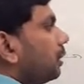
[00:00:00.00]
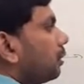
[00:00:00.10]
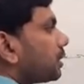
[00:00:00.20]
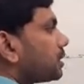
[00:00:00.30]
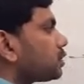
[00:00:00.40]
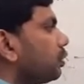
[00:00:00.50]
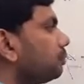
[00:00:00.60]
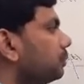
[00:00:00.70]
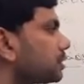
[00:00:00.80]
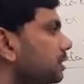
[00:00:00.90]
okay,
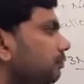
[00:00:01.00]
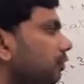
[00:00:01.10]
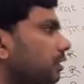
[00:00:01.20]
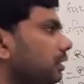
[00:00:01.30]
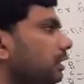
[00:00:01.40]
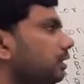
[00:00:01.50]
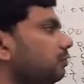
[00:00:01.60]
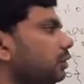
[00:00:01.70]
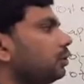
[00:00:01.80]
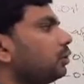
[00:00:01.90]
soap using for cleaning,
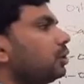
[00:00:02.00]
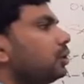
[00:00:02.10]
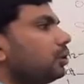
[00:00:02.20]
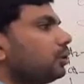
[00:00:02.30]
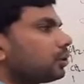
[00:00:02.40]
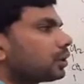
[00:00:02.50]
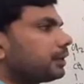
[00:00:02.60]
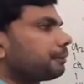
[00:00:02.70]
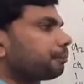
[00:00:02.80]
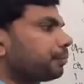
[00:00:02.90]
we know,
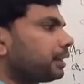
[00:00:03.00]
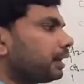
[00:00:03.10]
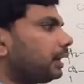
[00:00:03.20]
okay.